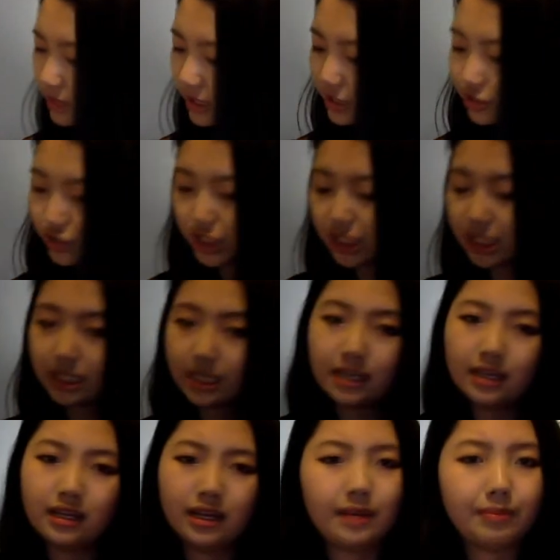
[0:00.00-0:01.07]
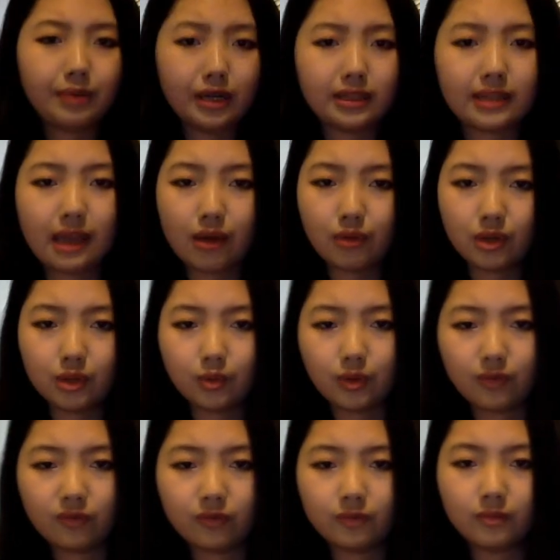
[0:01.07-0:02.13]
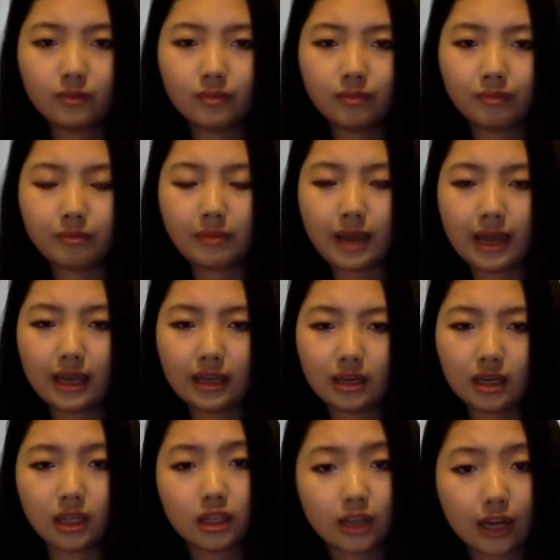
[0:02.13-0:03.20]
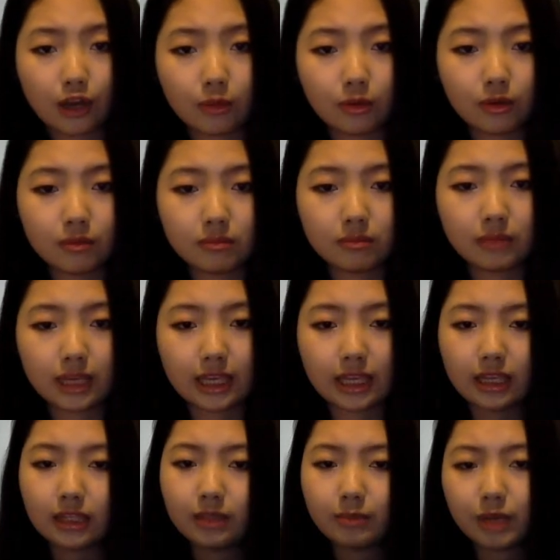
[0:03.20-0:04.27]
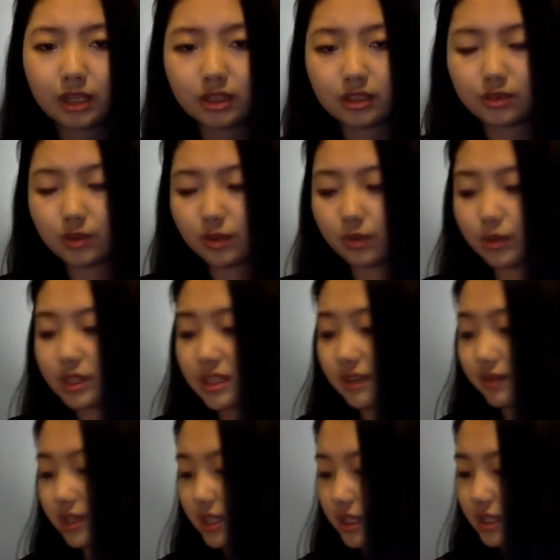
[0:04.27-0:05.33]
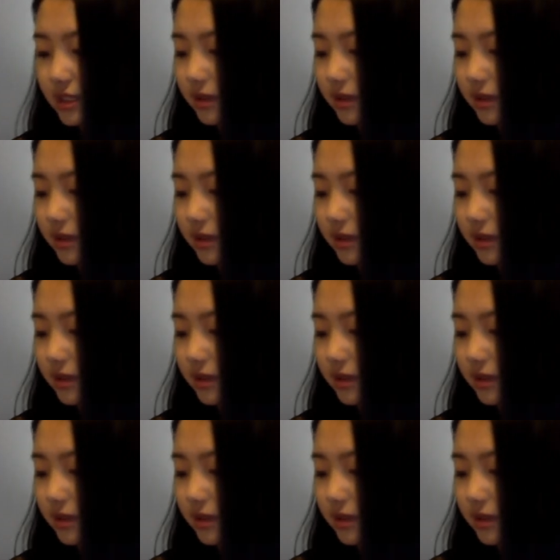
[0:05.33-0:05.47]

It's just, I bought that one with my other album and bought this one with 17's